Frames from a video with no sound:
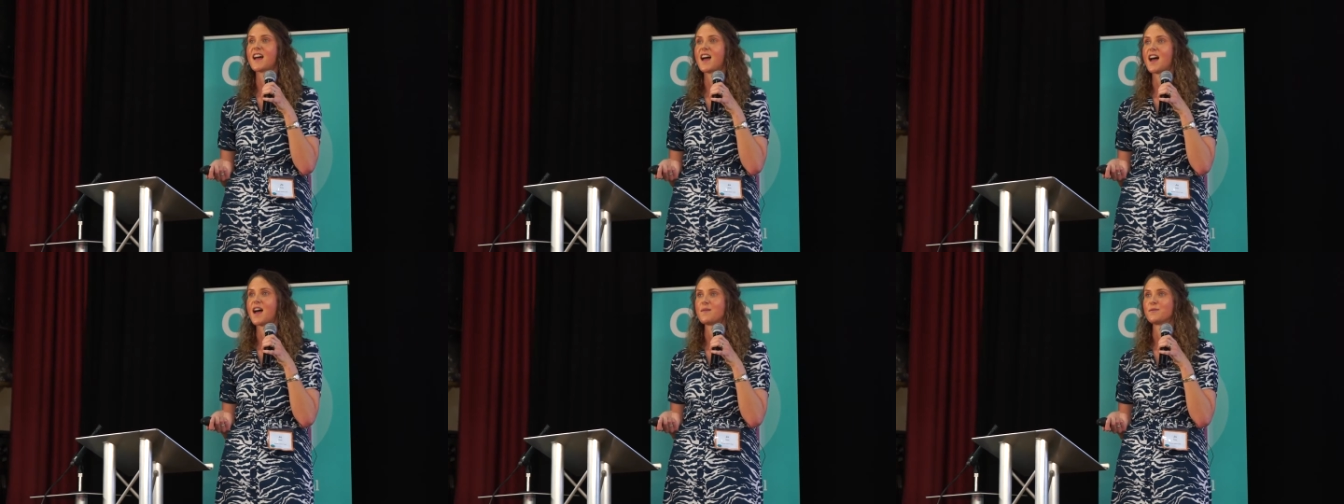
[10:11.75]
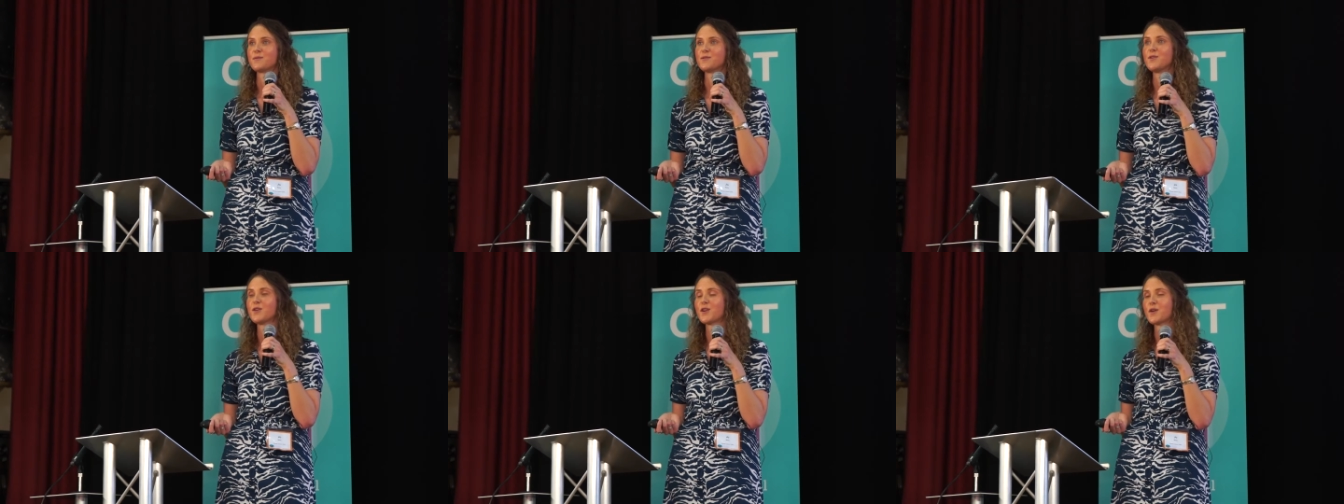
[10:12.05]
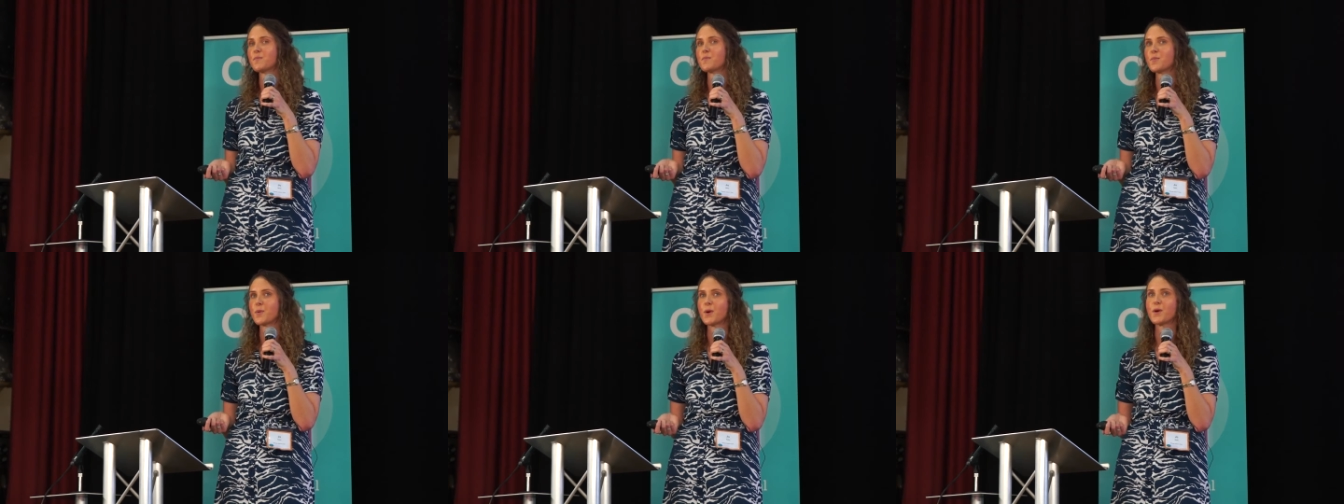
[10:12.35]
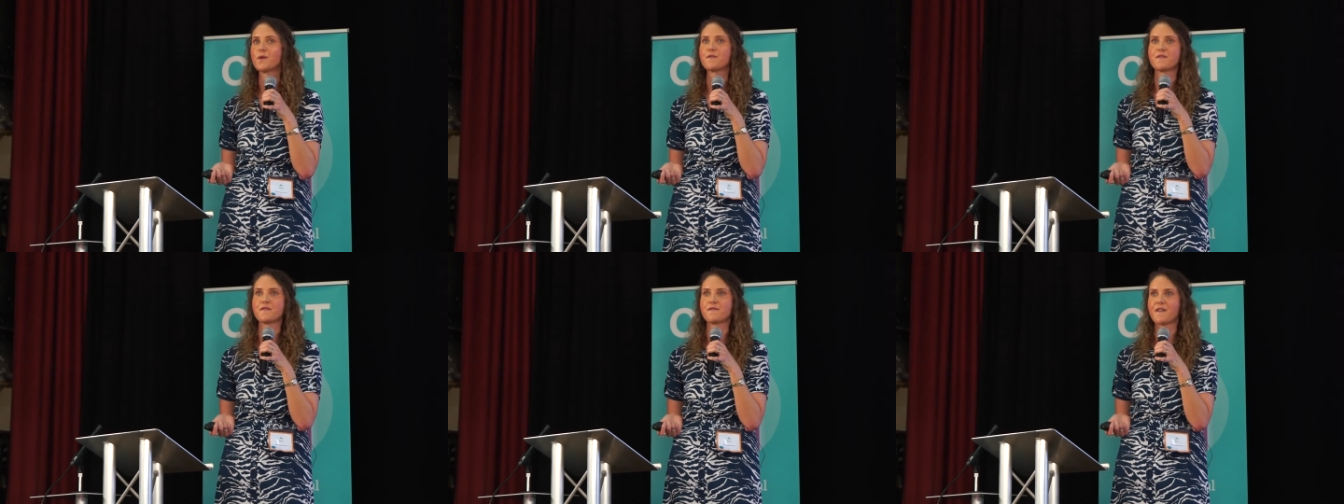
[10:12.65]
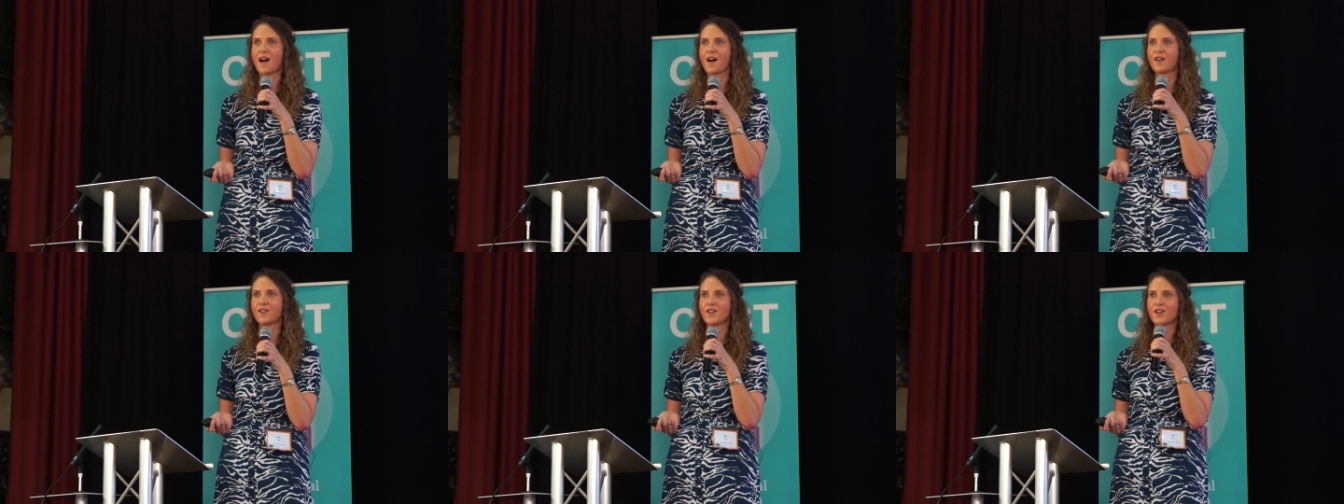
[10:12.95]
so you can prove the
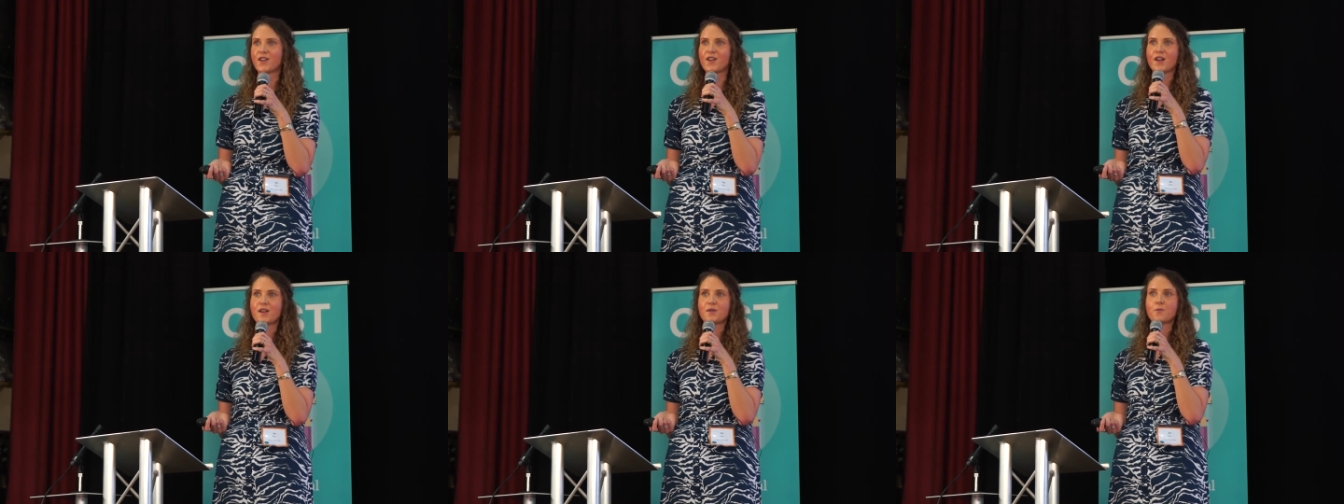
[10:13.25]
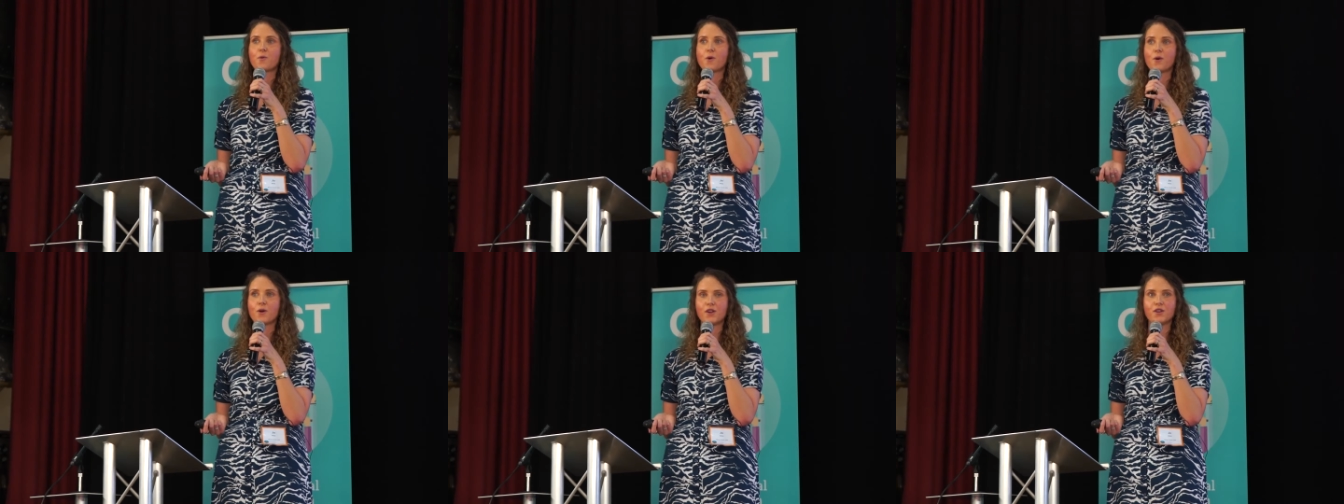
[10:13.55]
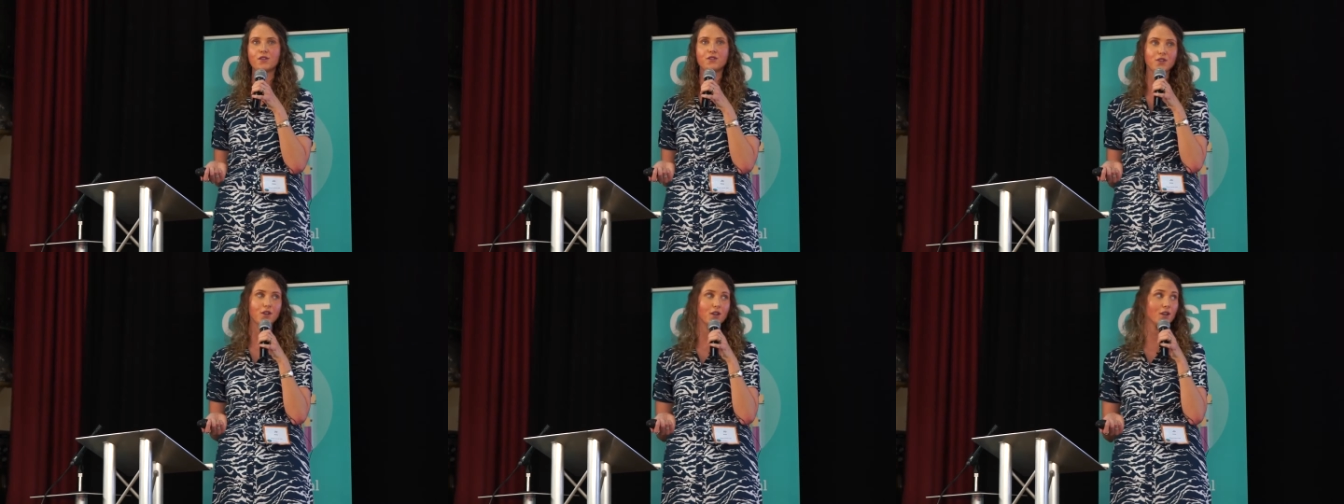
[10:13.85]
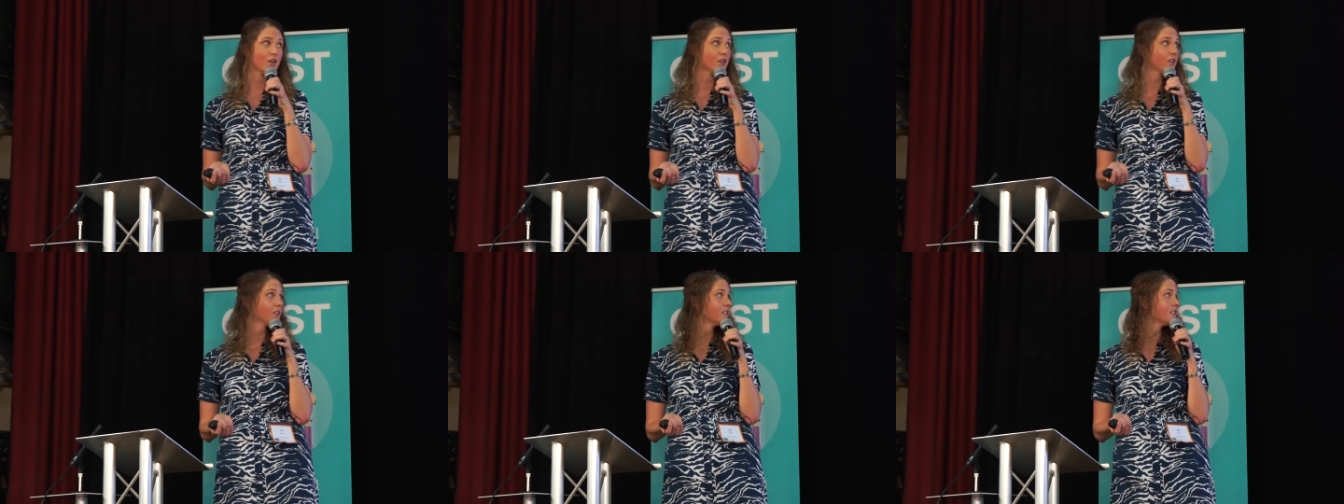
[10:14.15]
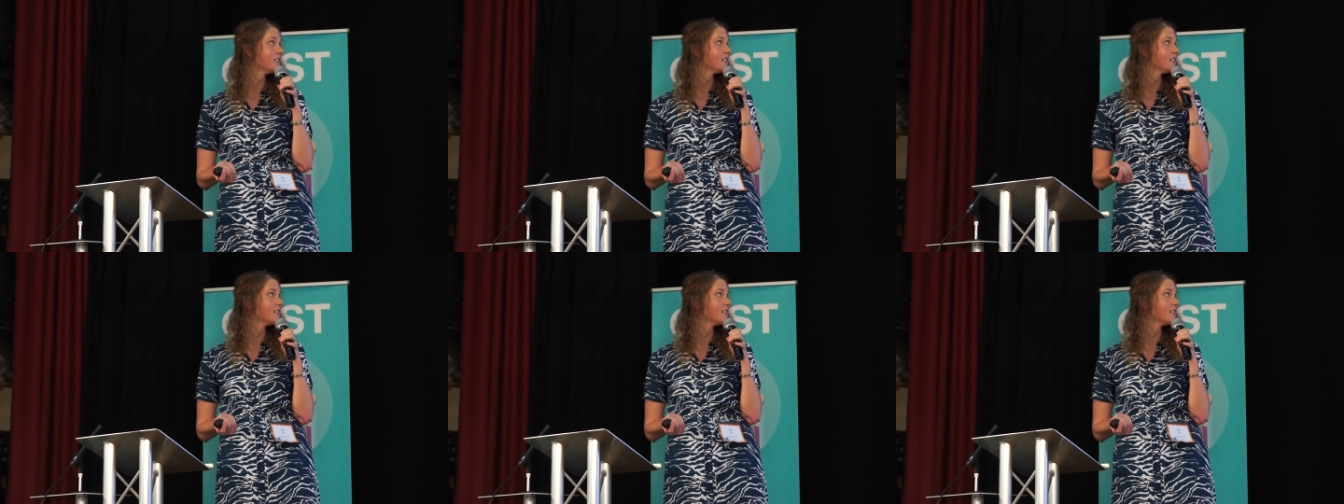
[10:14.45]
value in what you do.